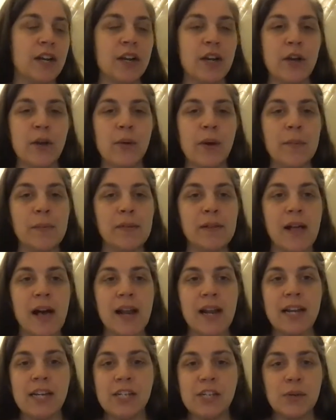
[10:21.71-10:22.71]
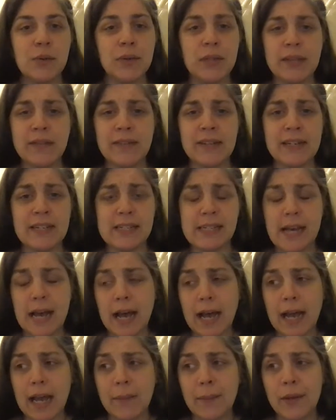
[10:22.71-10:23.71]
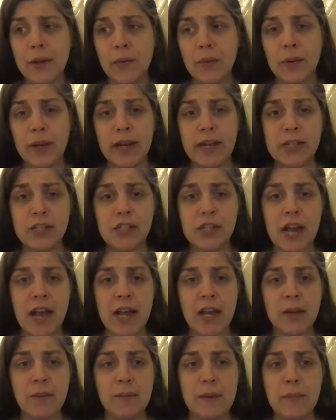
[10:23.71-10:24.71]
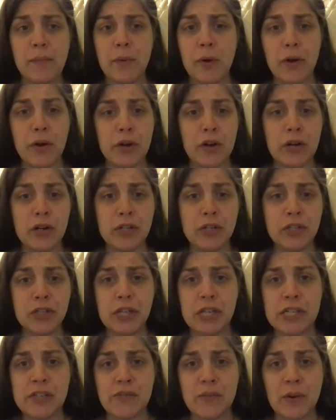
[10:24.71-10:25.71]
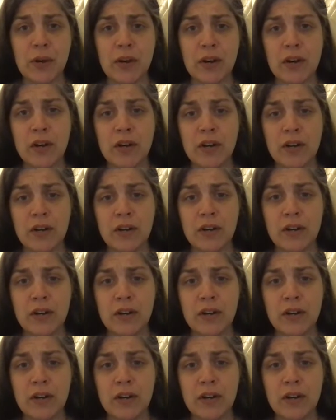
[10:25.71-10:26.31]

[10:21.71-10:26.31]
I'm glad I don't live in a time in which I could be murdered just for,